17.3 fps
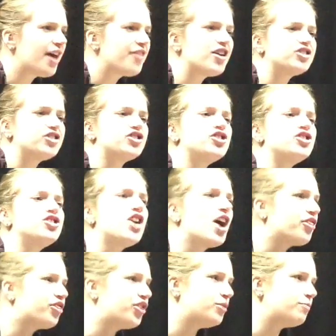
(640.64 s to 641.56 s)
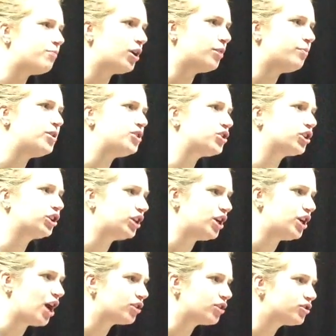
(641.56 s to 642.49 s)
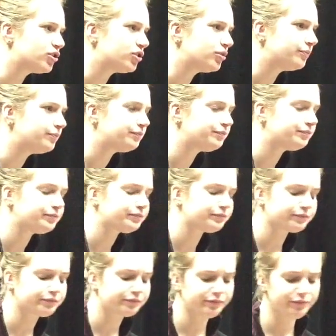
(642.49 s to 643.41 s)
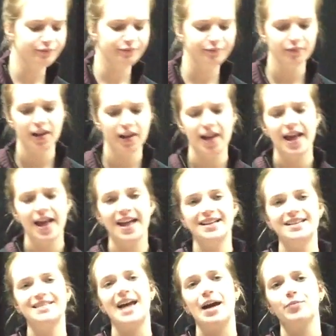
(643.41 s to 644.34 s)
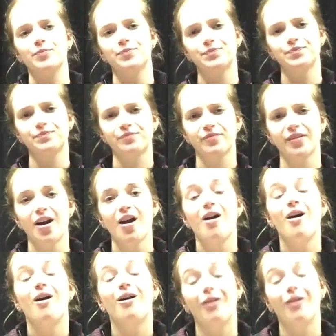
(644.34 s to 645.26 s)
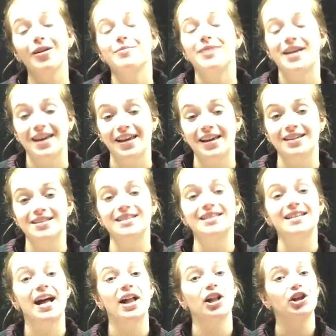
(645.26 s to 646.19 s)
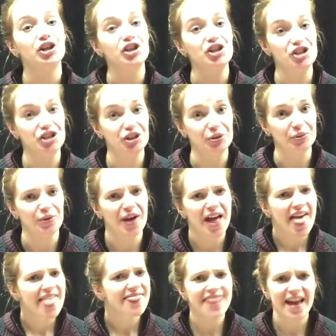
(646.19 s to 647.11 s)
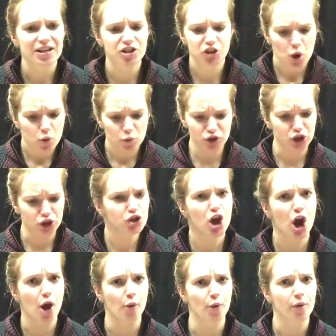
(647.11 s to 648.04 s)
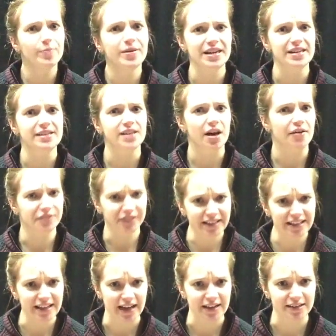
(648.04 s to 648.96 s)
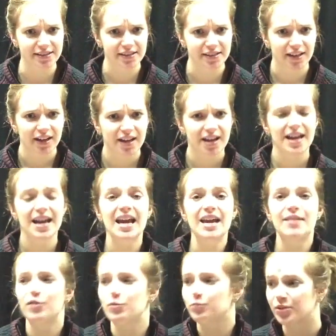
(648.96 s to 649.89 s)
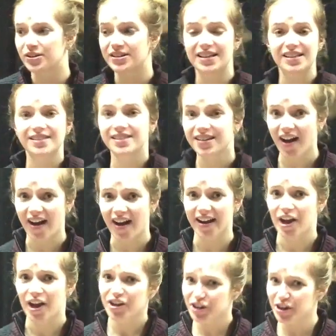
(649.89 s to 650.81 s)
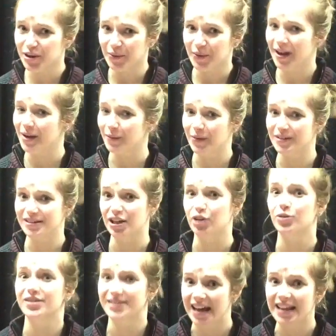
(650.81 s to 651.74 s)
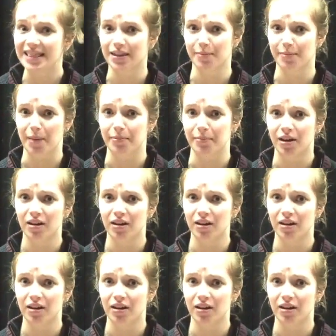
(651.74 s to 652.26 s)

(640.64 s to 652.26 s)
That's nothing but a piece of Kleenex. Now, I'm here to tell you that was no piece of Kleenex. Even Princess Di knew it was a chrysanthemum.